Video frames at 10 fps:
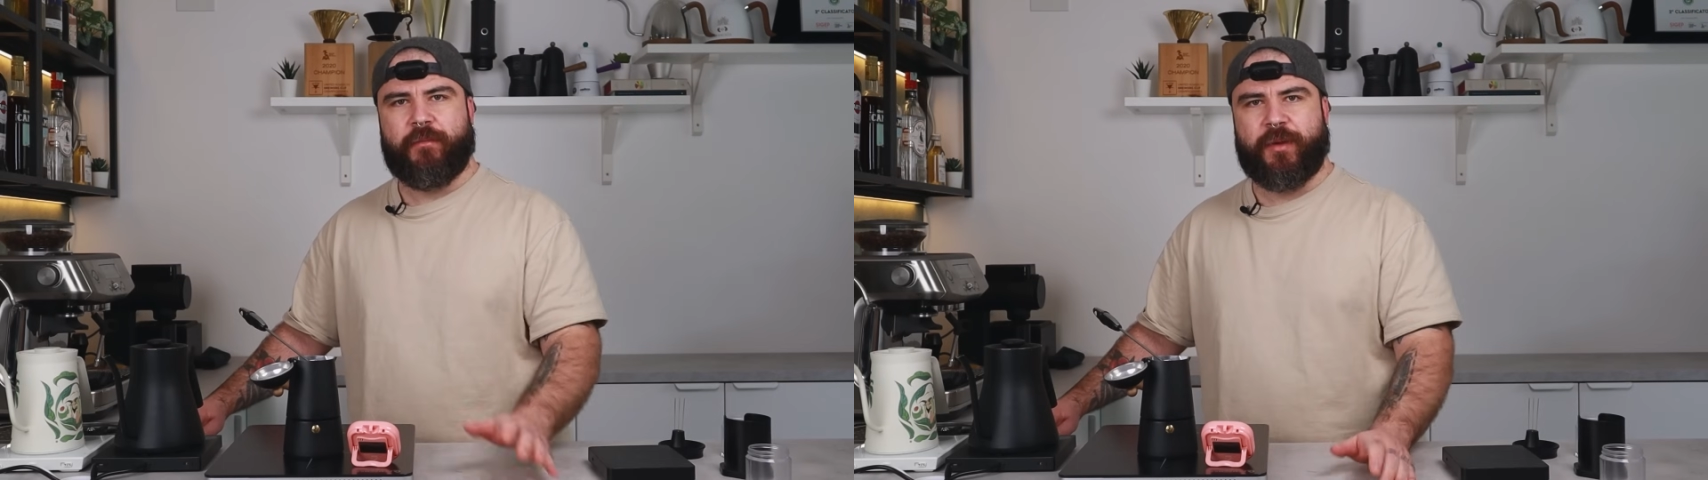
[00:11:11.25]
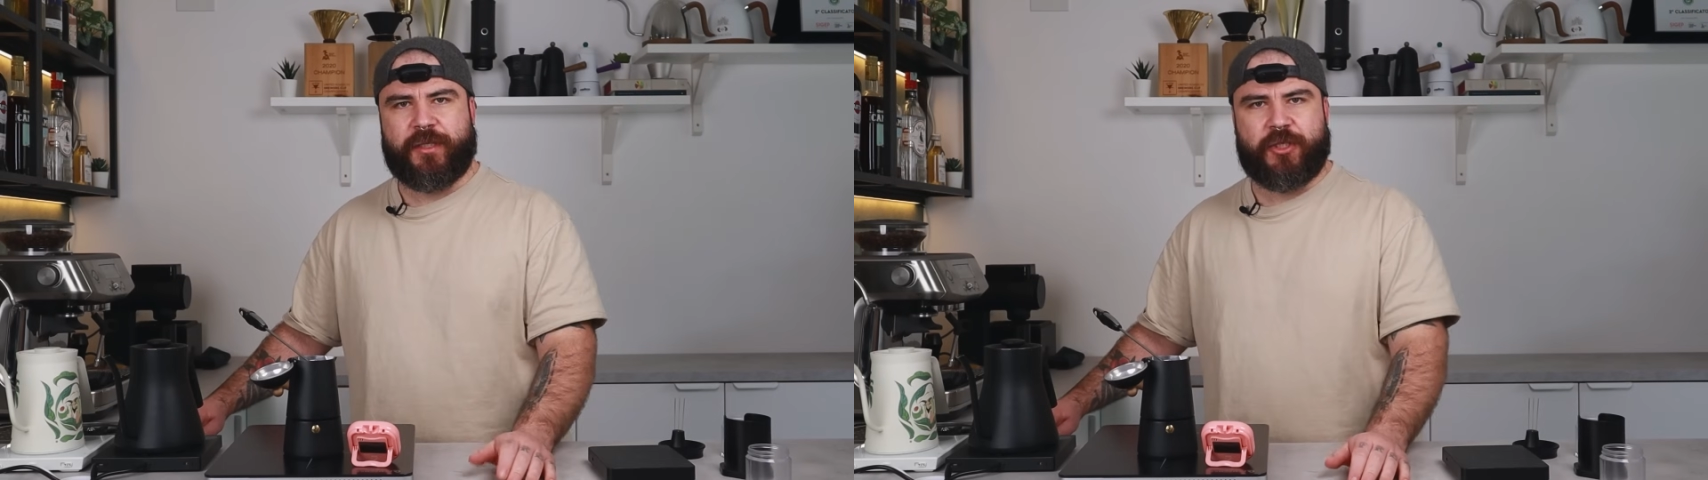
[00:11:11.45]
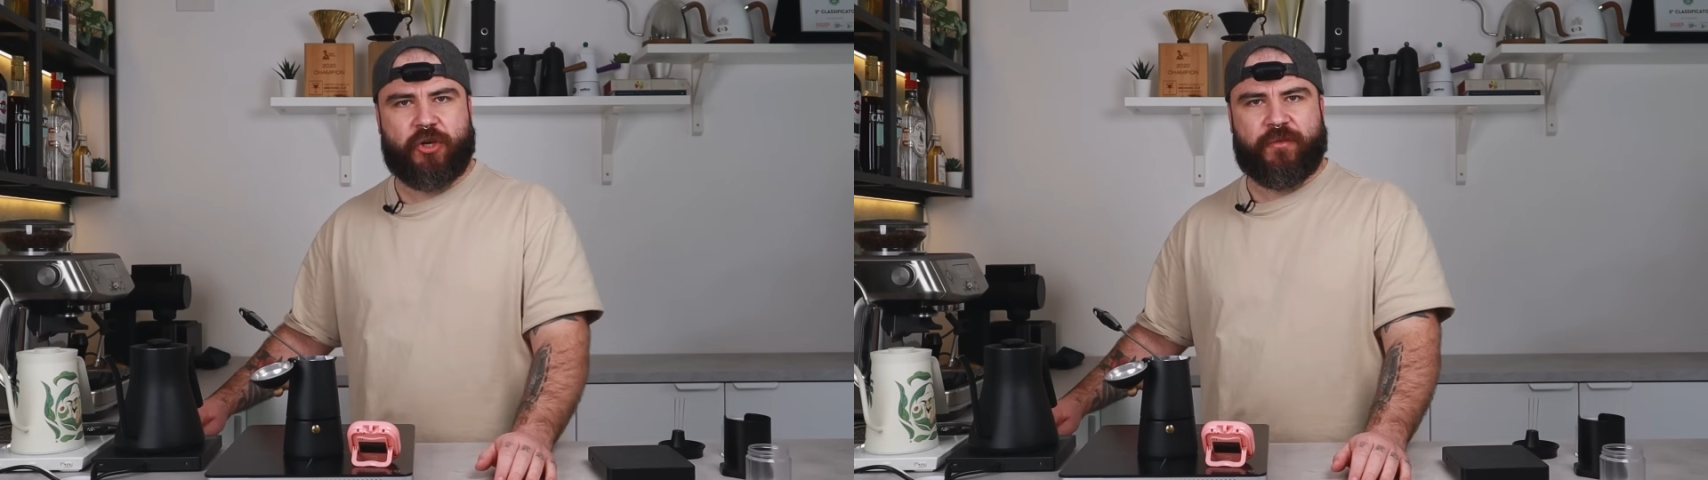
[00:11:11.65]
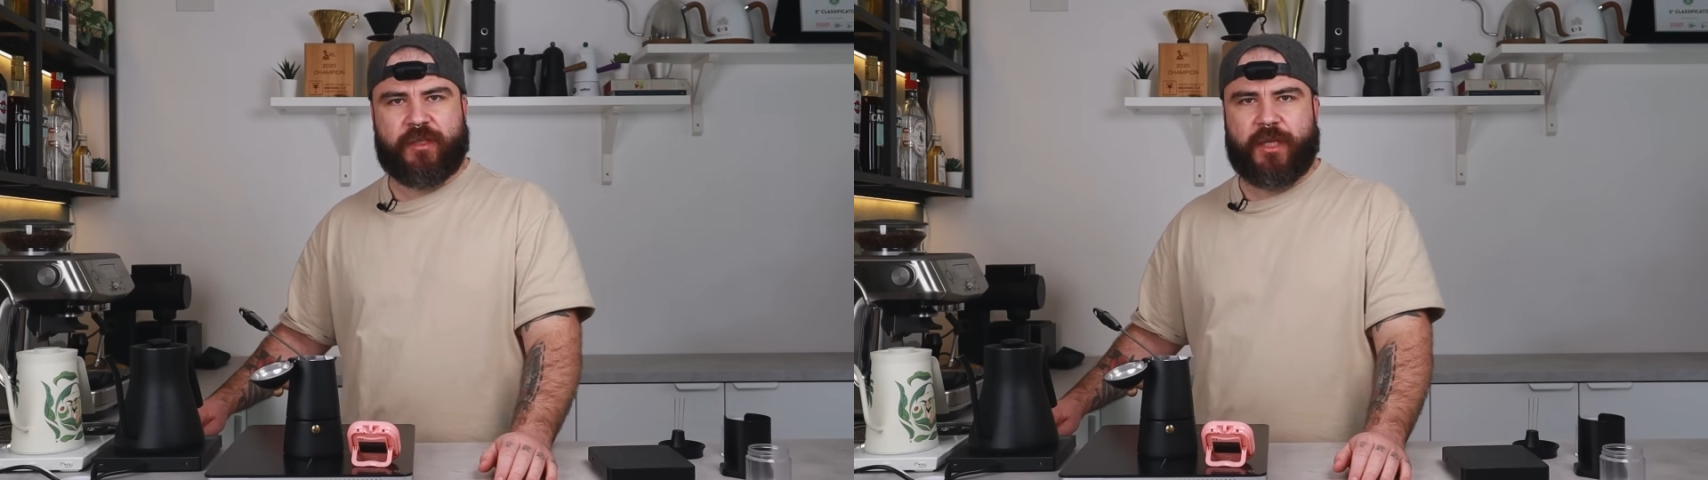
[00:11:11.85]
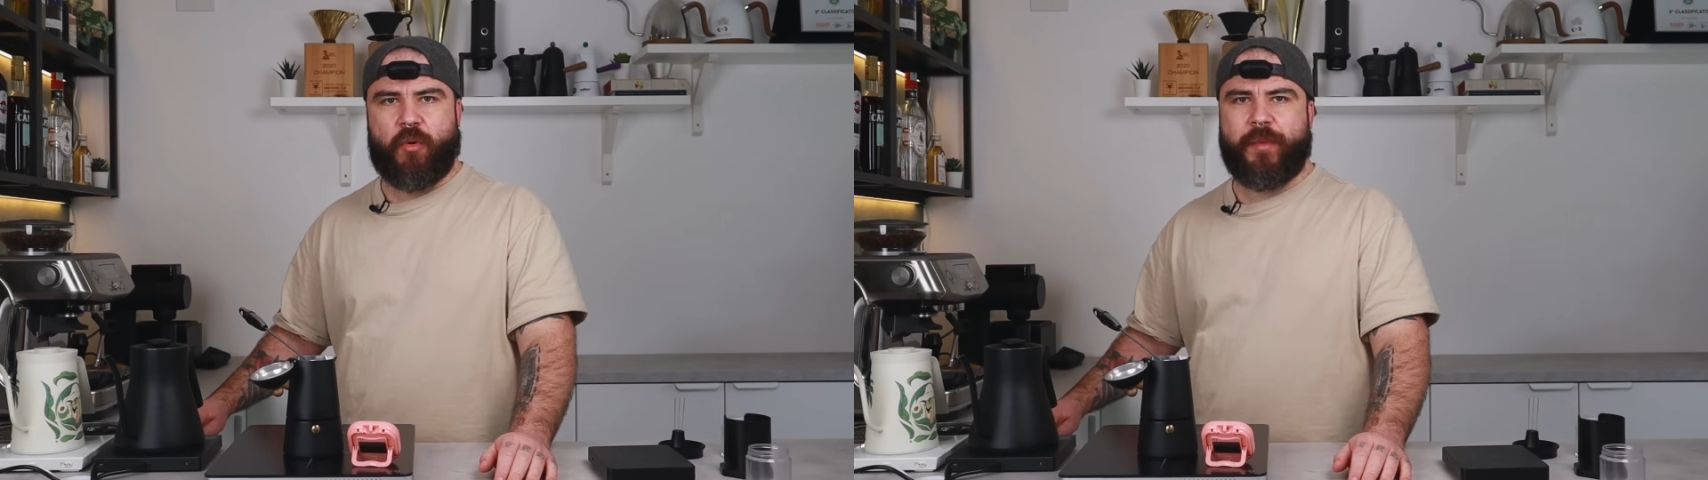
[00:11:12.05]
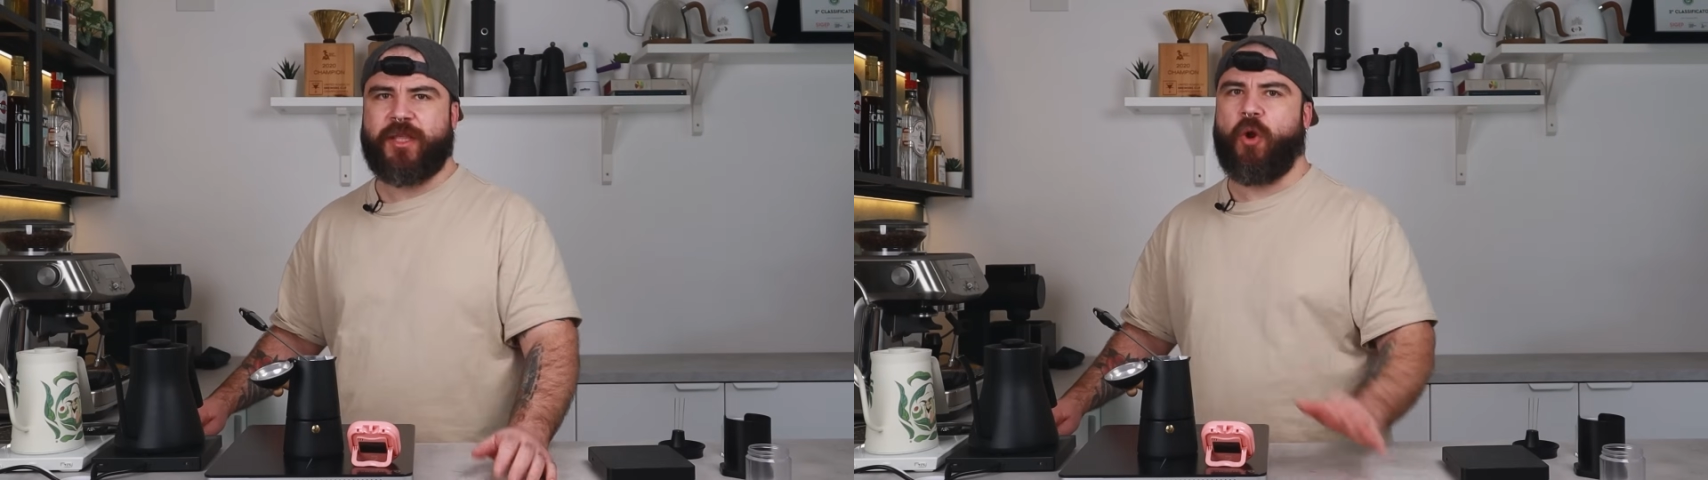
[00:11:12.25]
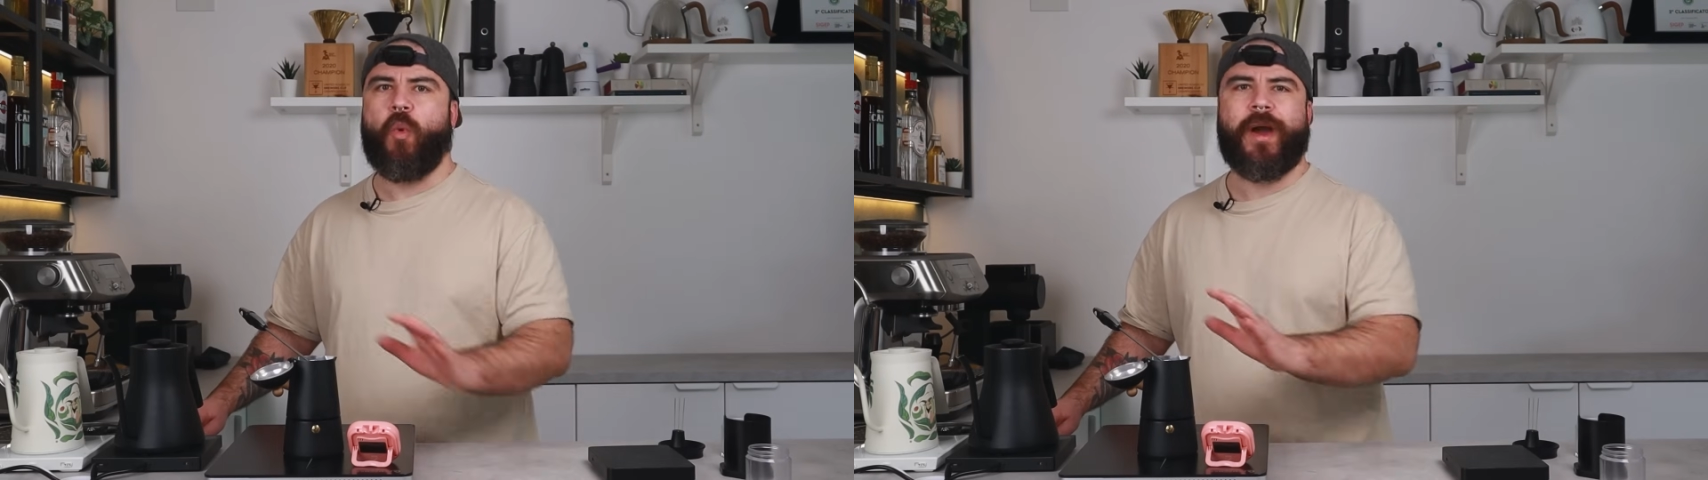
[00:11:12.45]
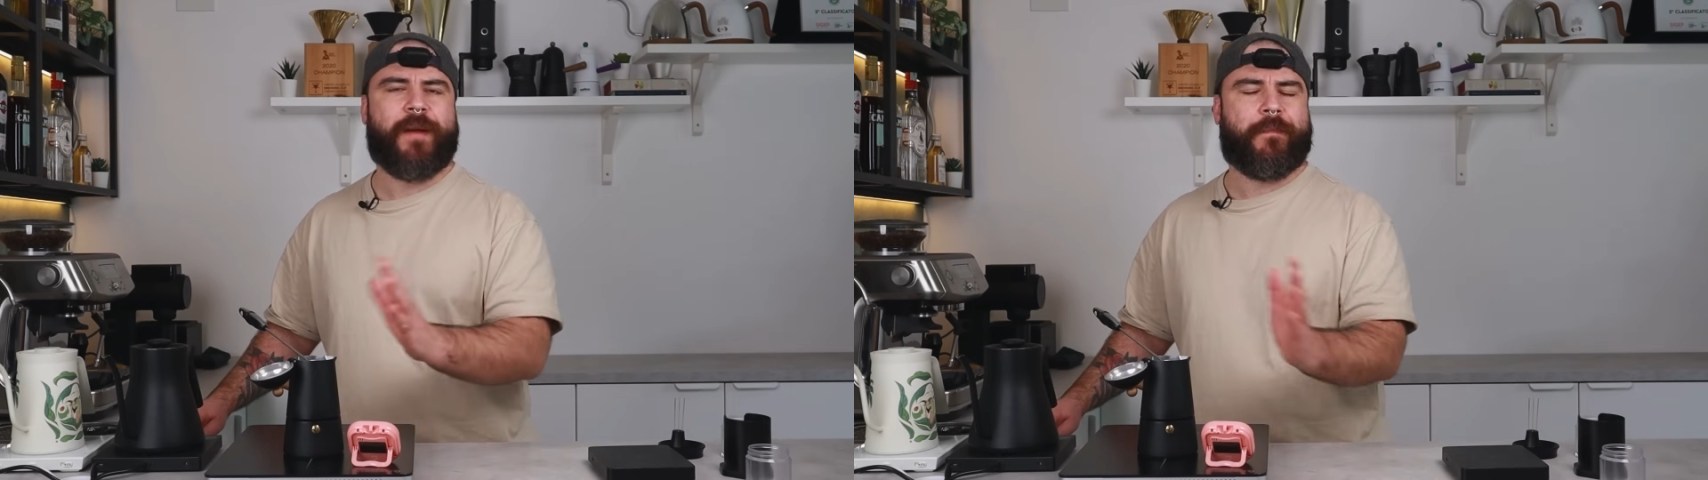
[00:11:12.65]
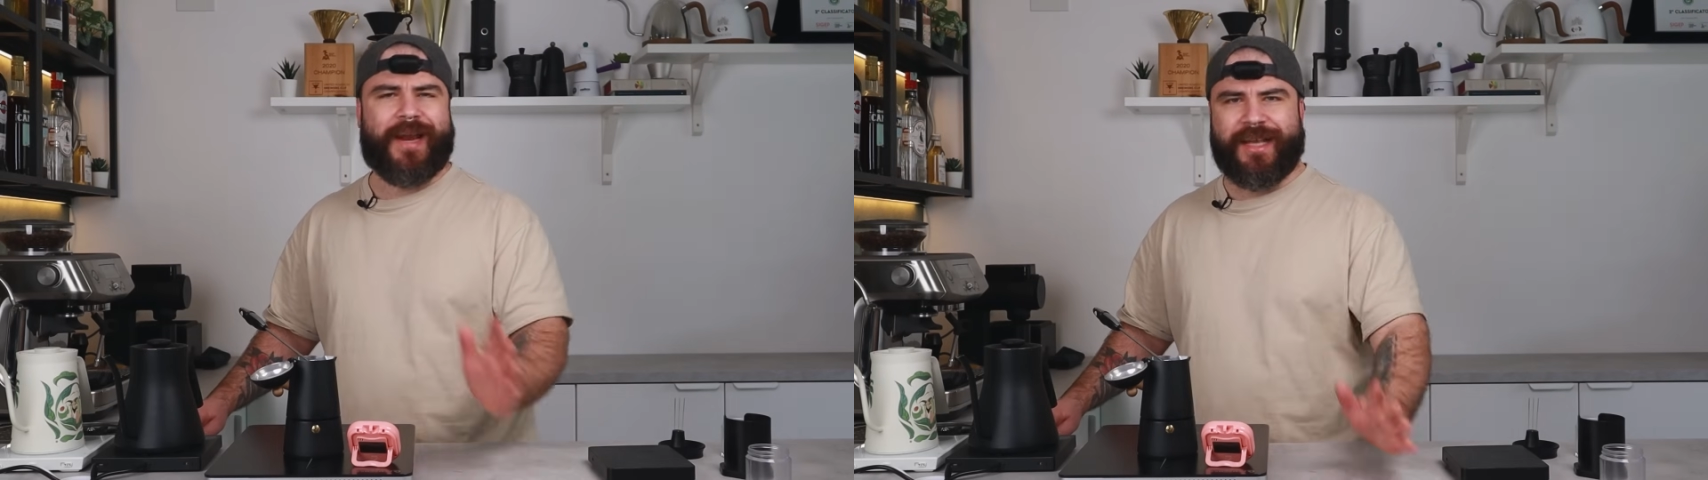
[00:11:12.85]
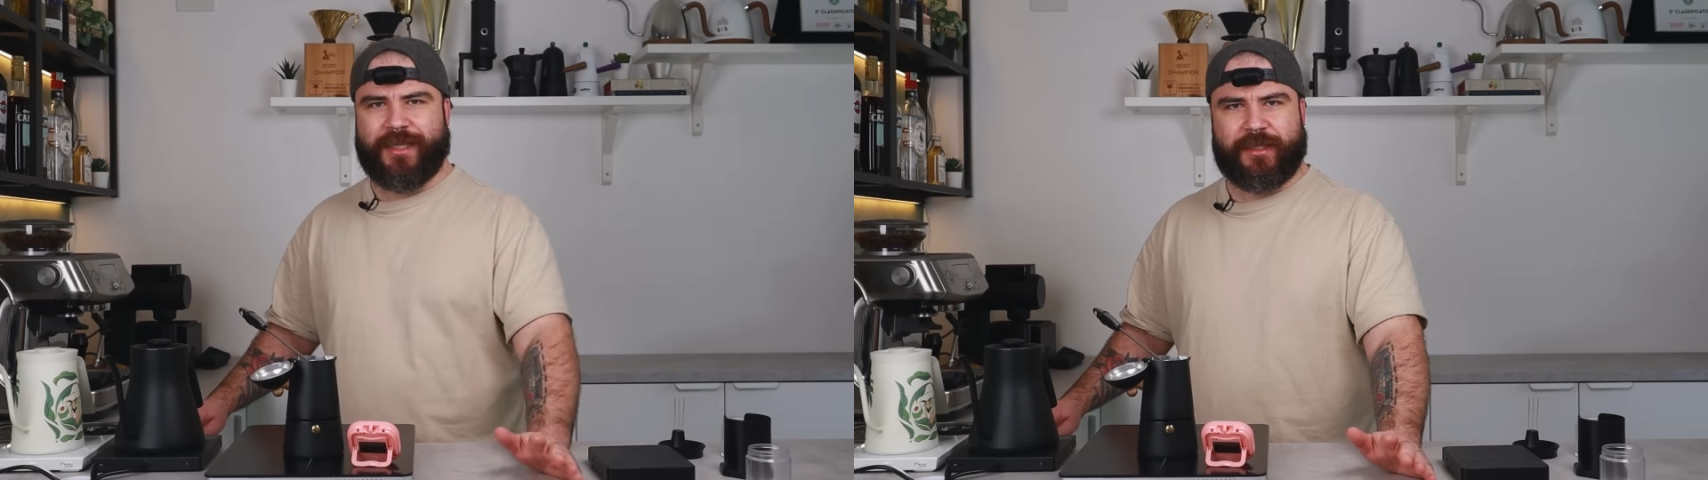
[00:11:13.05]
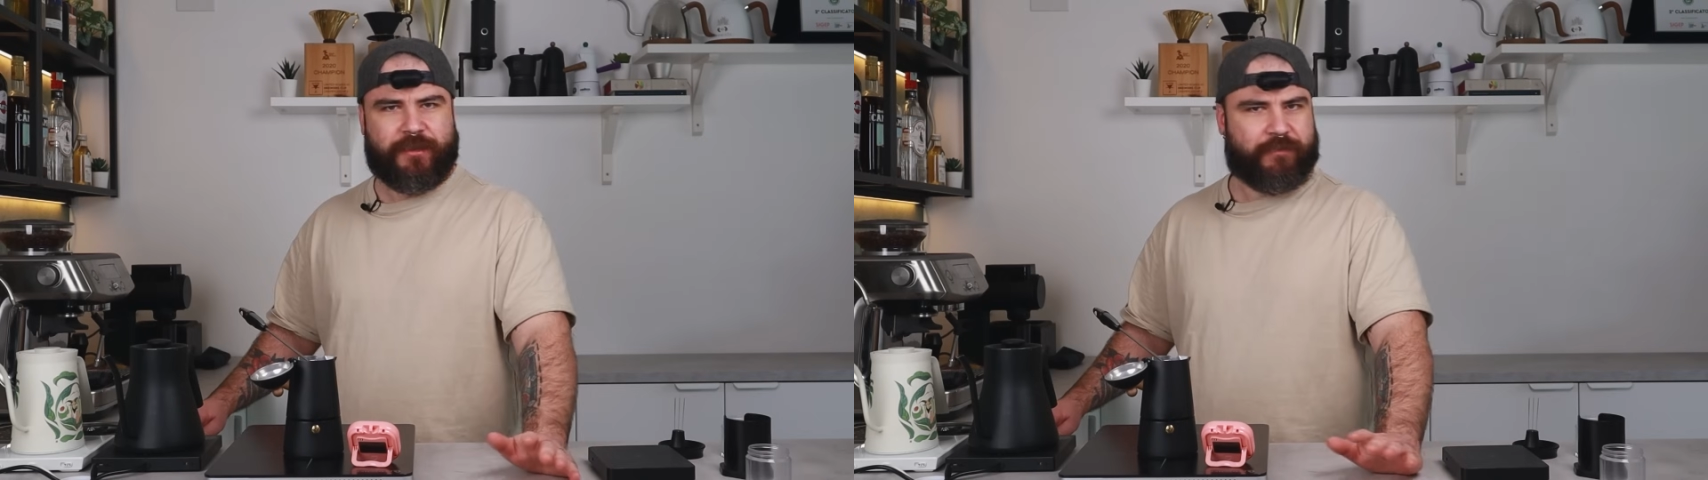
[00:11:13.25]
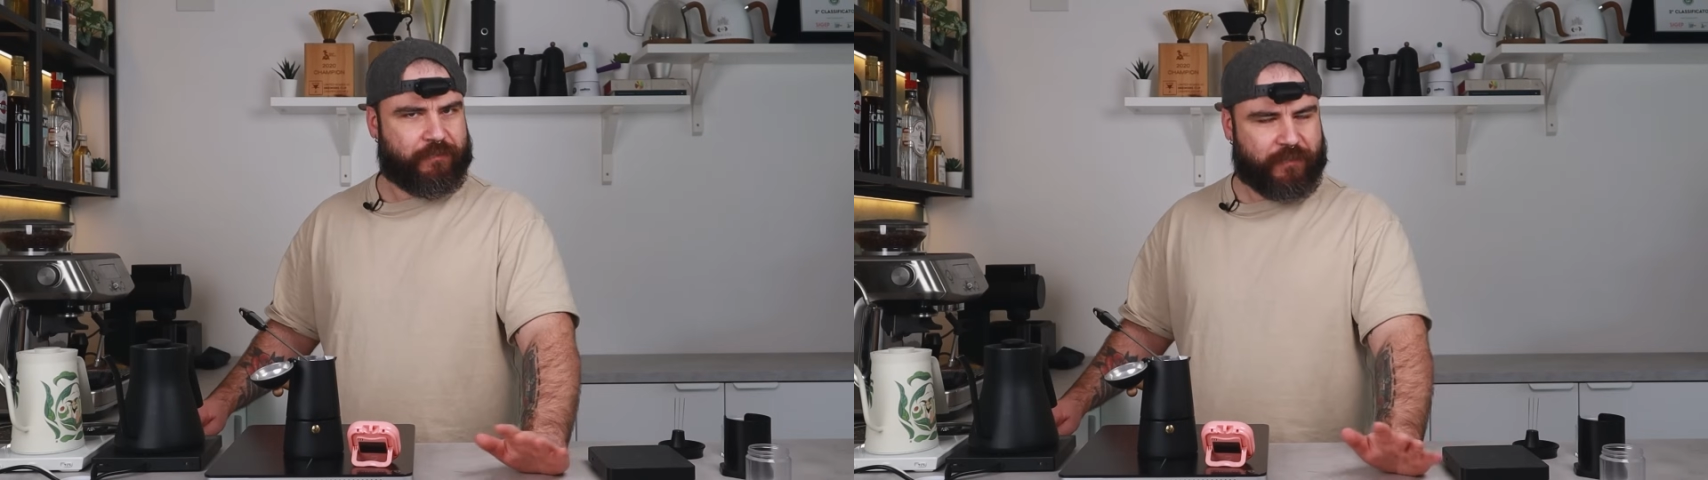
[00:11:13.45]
precision of the thermometer or where I place it.